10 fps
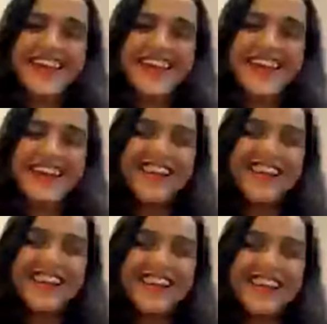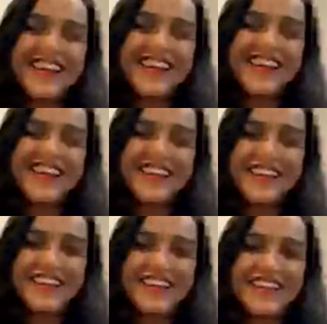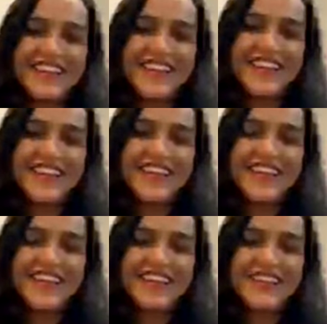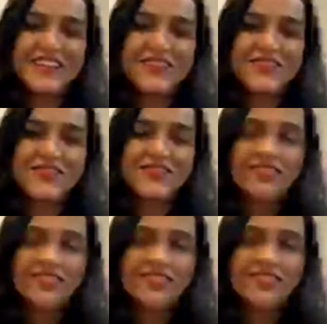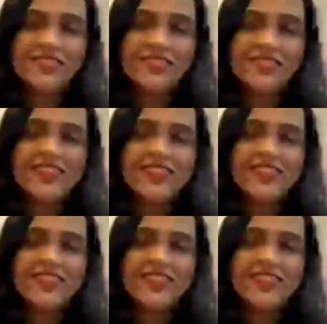[no speech]